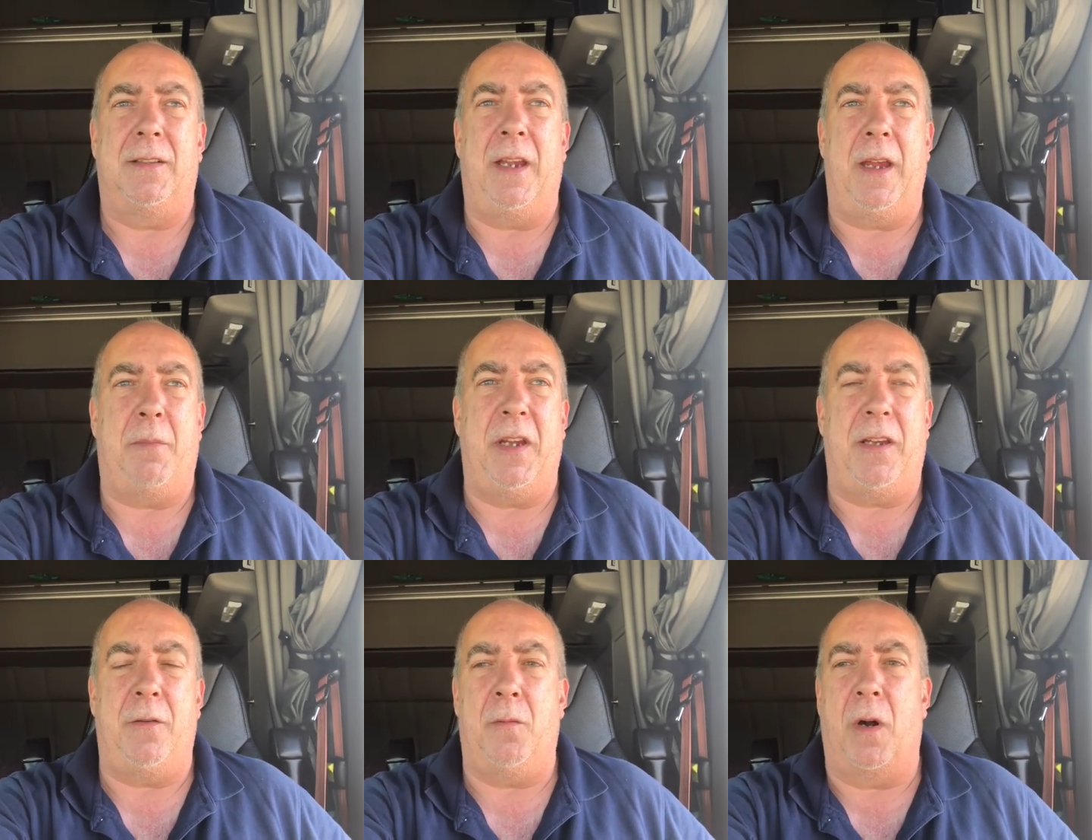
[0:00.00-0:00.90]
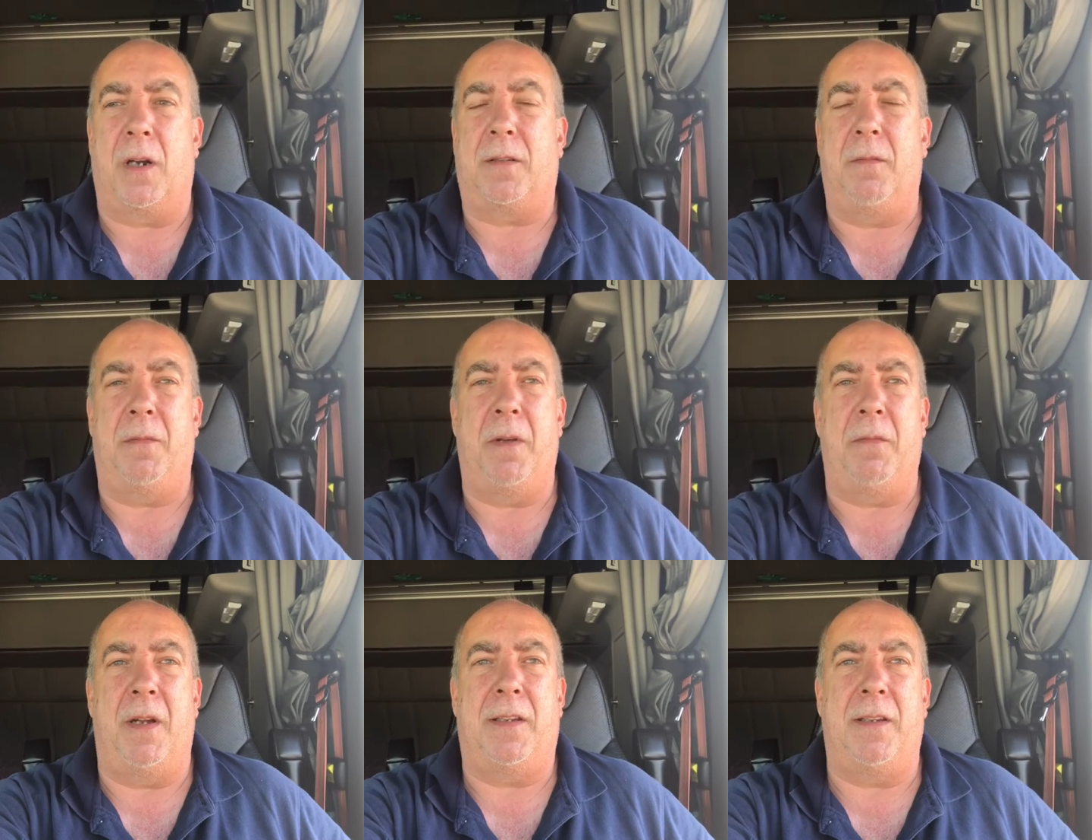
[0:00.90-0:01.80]
the APU worked when we
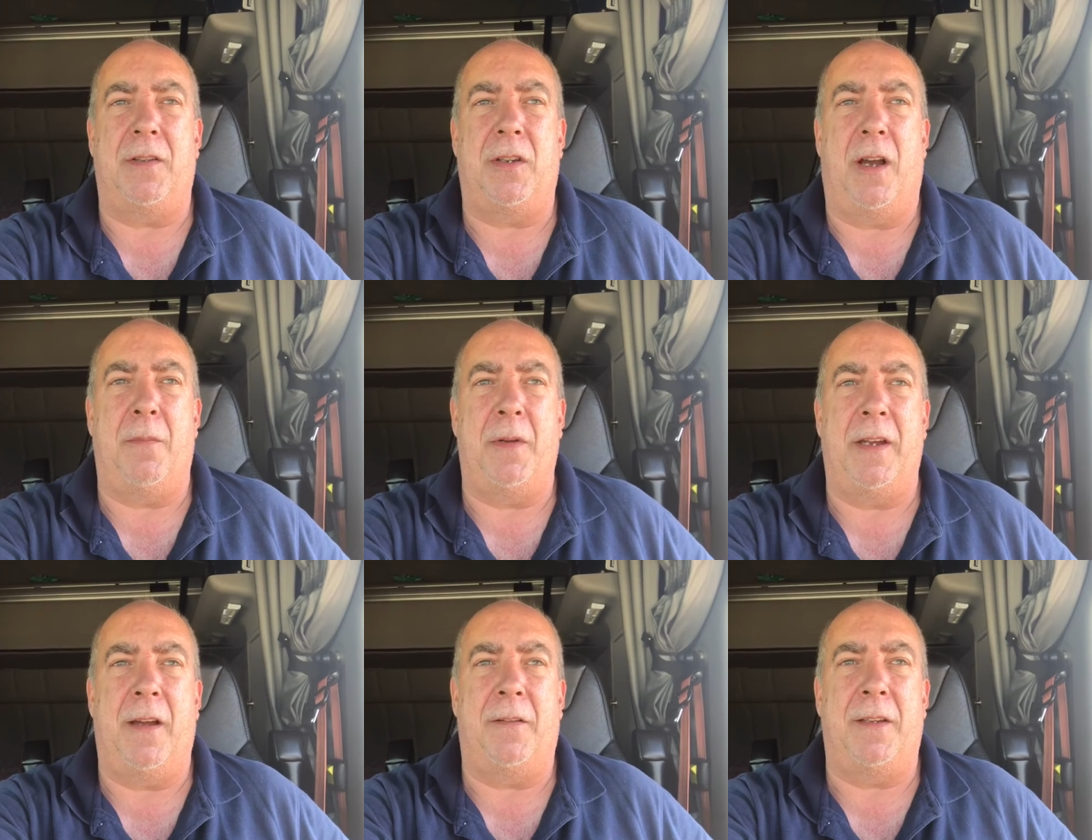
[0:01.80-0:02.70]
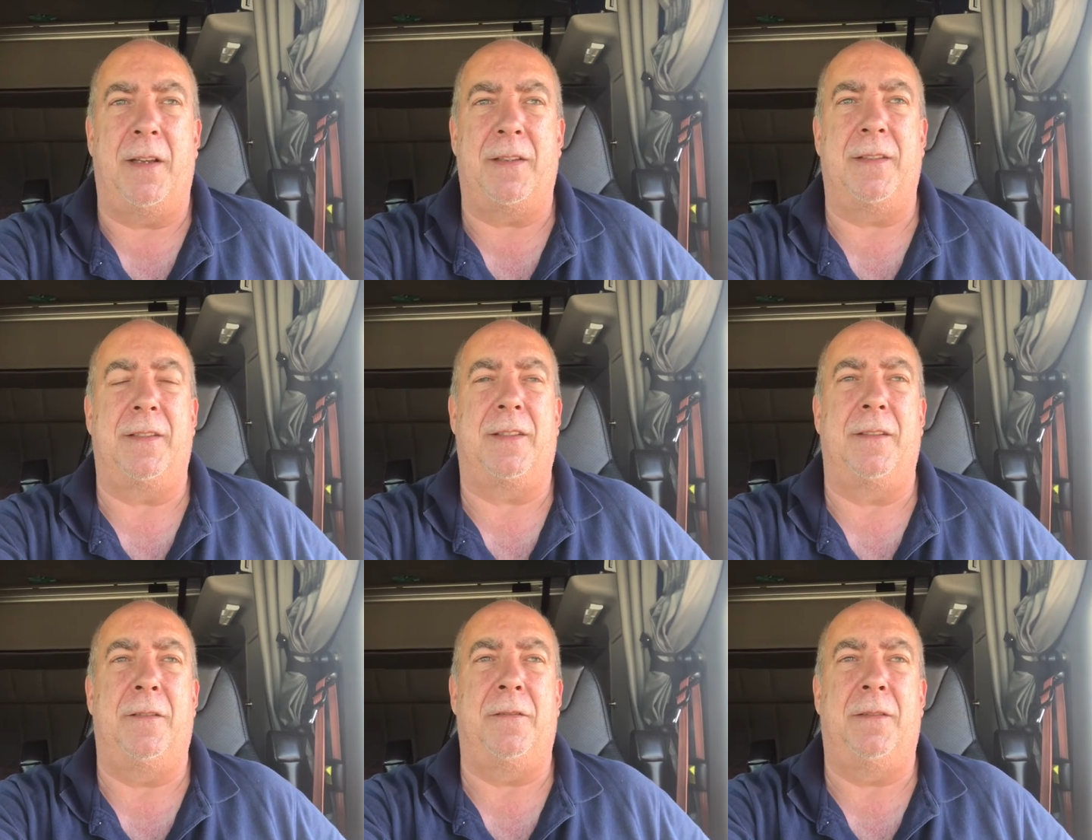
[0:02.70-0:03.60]
went to the shop and now it doesn't. So